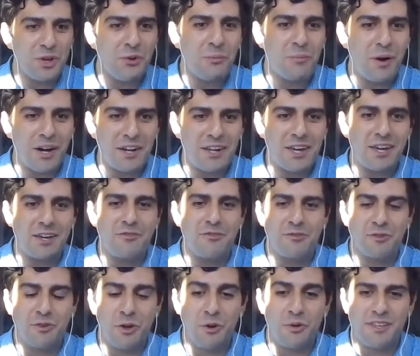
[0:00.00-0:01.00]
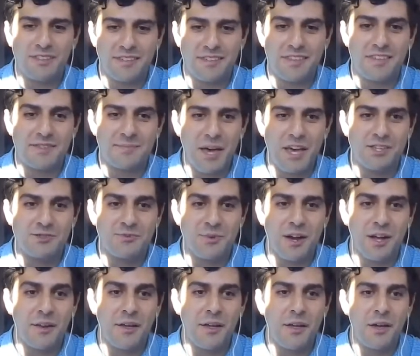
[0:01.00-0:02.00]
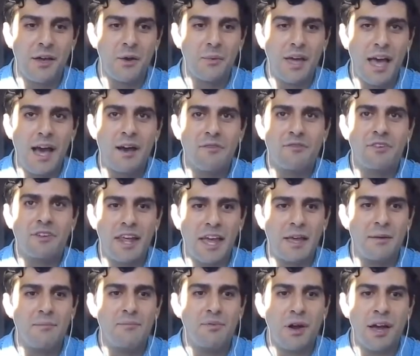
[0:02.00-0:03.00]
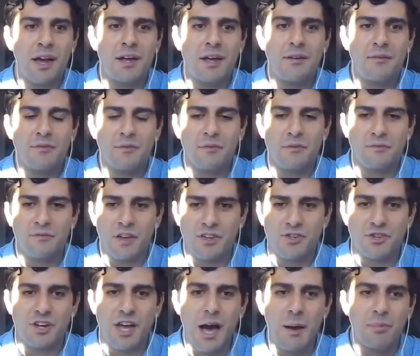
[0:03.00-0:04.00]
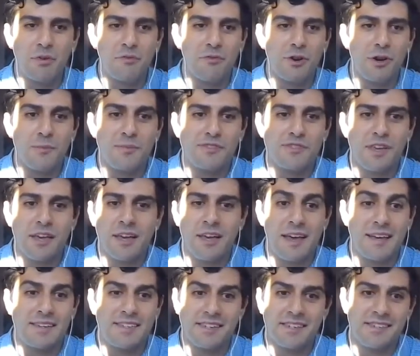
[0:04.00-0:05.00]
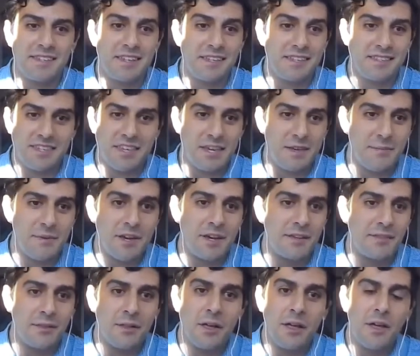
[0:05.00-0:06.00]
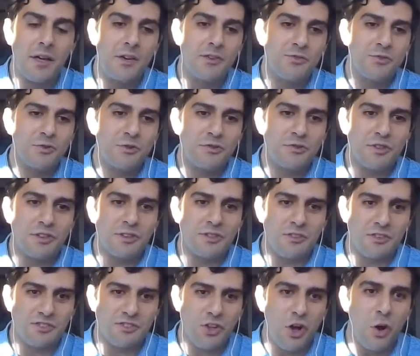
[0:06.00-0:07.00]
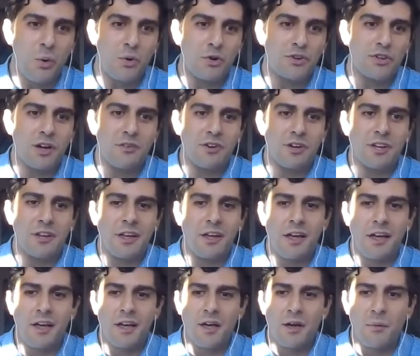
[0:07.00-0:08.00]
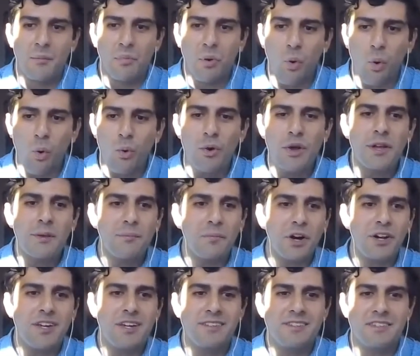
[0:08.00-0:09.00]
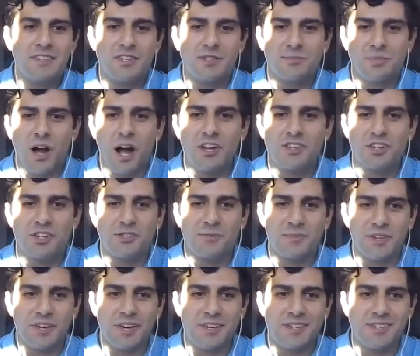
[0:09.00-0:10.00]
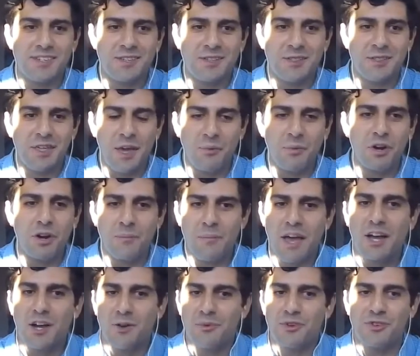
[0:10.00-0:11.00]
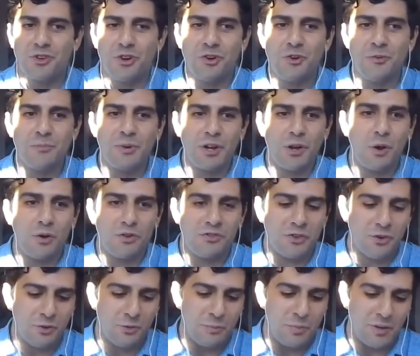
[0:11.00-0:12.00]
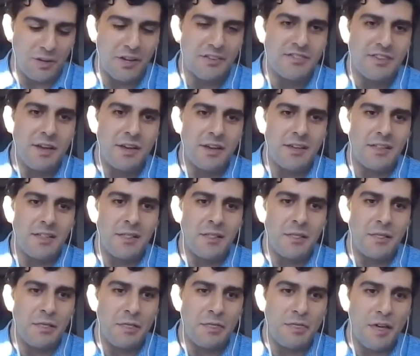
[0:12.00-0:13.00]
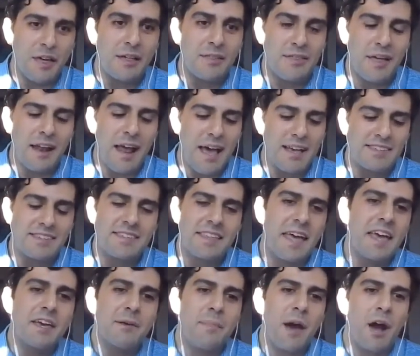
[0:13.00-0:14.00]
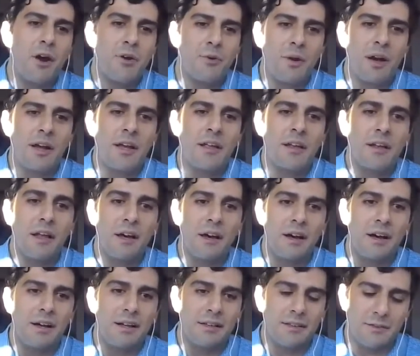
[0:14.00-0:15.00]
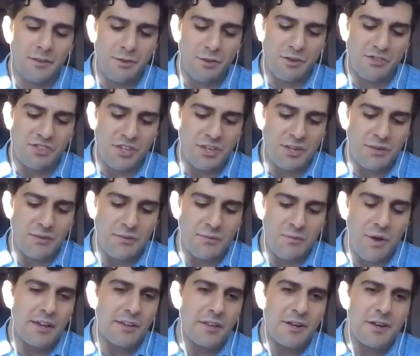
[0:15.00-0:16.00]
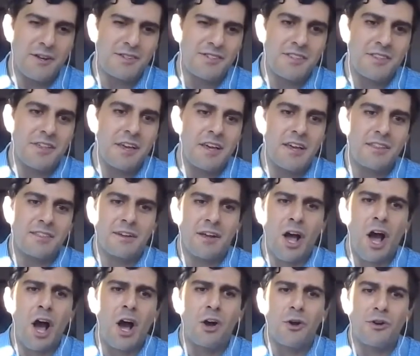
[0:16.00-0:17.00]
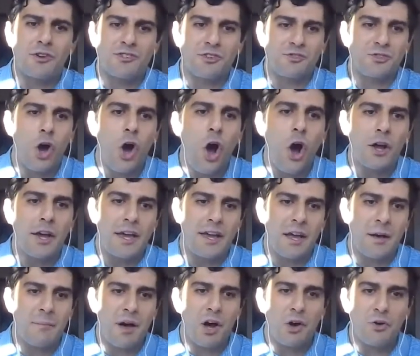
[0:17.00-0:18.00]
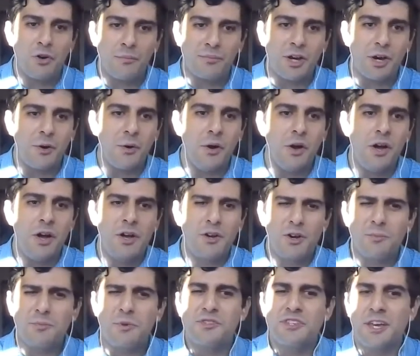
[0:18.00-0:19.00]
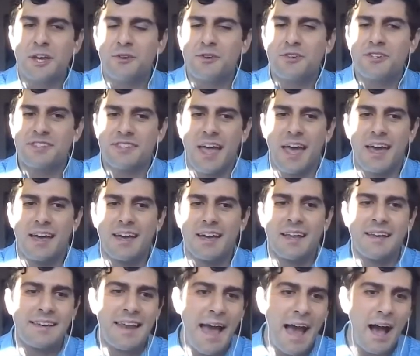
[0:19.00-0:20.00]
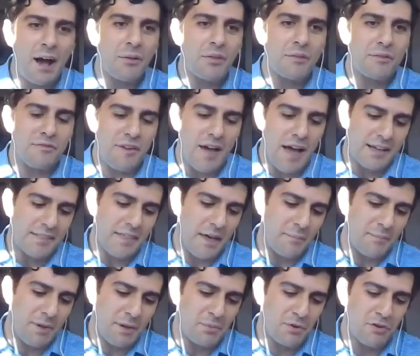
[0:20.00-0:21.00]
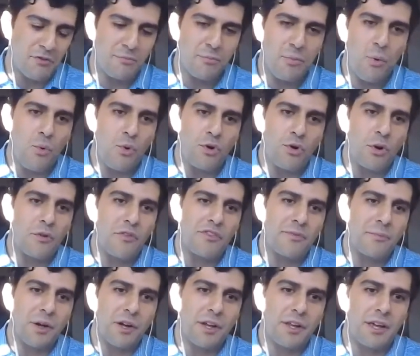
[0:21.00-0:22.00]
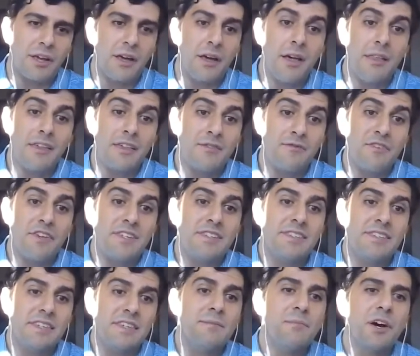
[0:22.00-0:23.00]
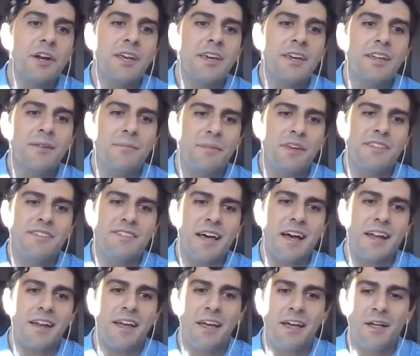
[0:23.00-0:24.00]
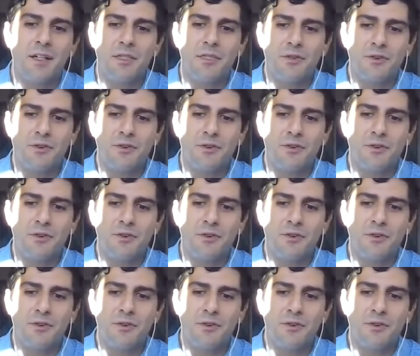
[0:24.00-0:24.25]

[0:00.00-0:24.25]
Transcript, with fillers: real money flowed into the space, right? We have name brand venture capital firms, A sixteen Z being sort of the, the stalwart of it, pouring money into these projects because they want to make a return, but also because they think that it has staying power, right? Uh, you see regulators in the, in the Congress are talking about crypto. Crypto's here to stay, and now the fact that people have poured all this money, this V C money in, means that